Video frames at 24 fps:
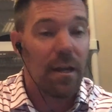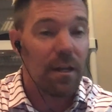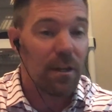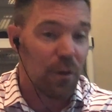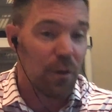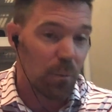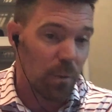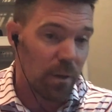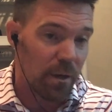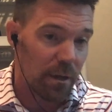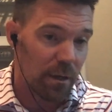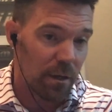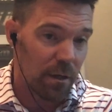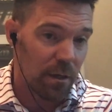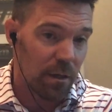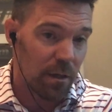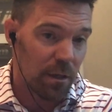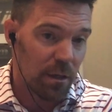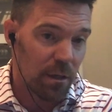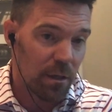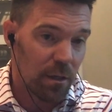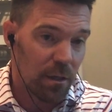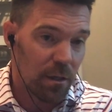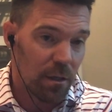Your winner,
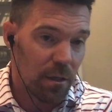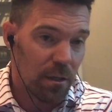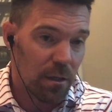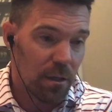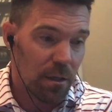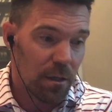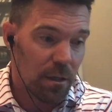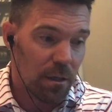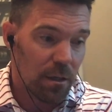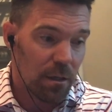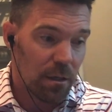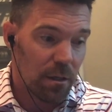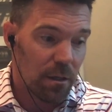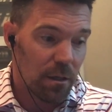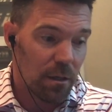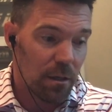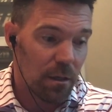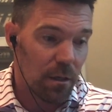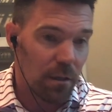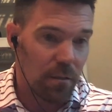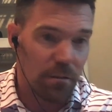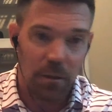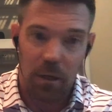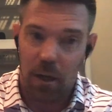
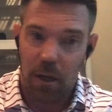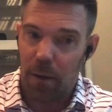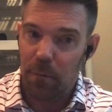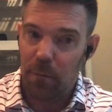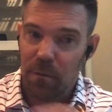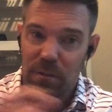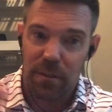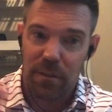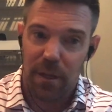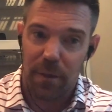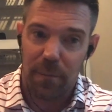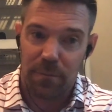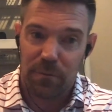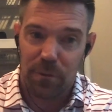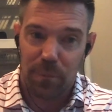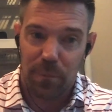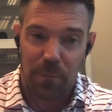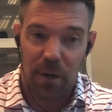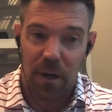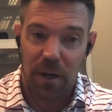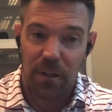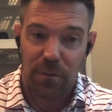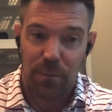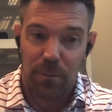I would say
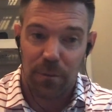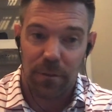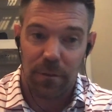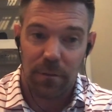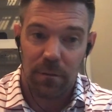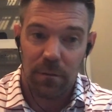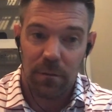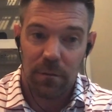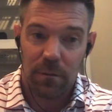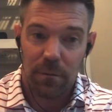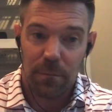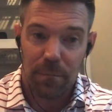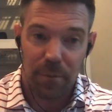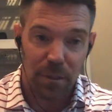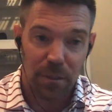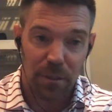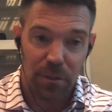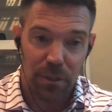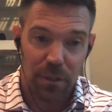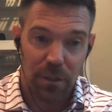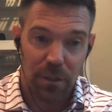surprise winner, BG.